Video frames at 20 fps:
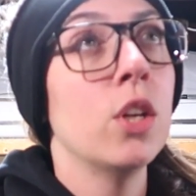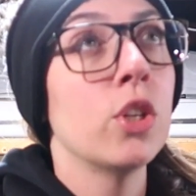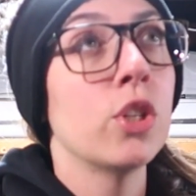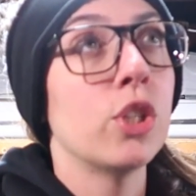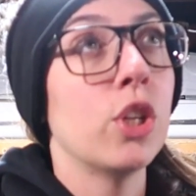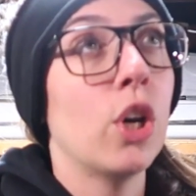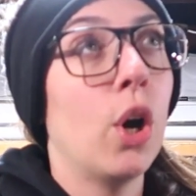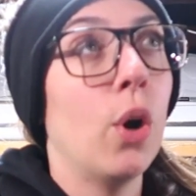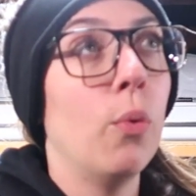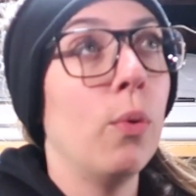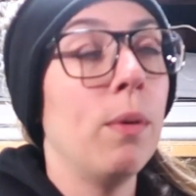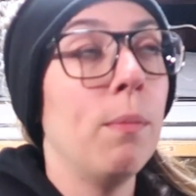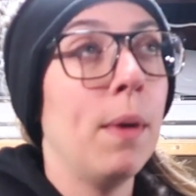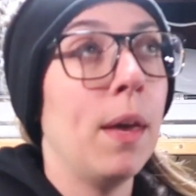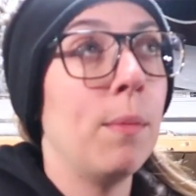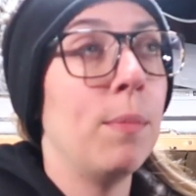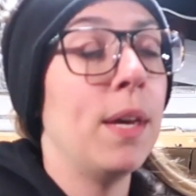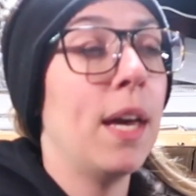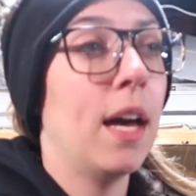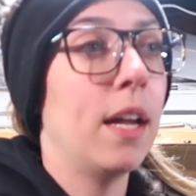So we
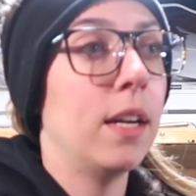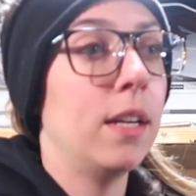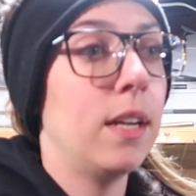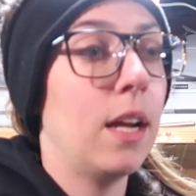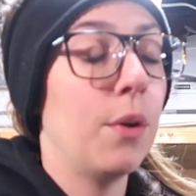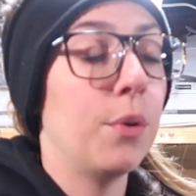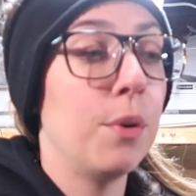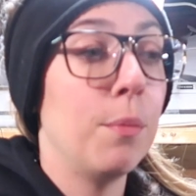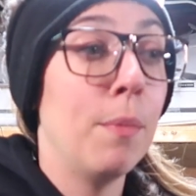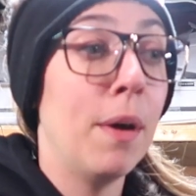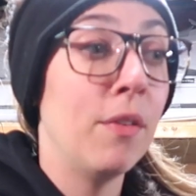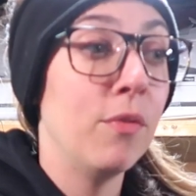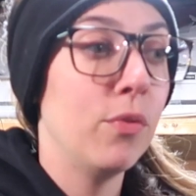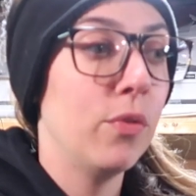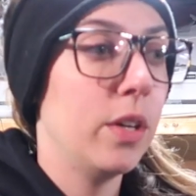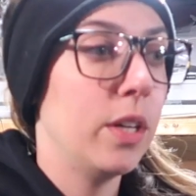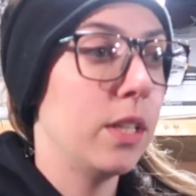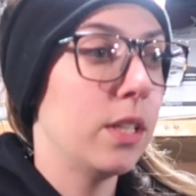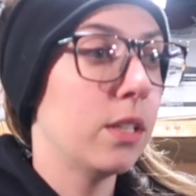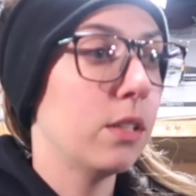may be heading down to
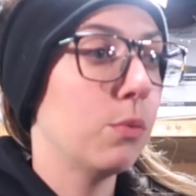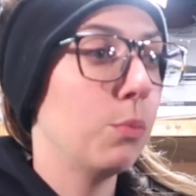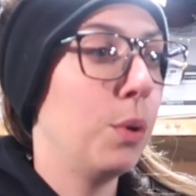Memphis.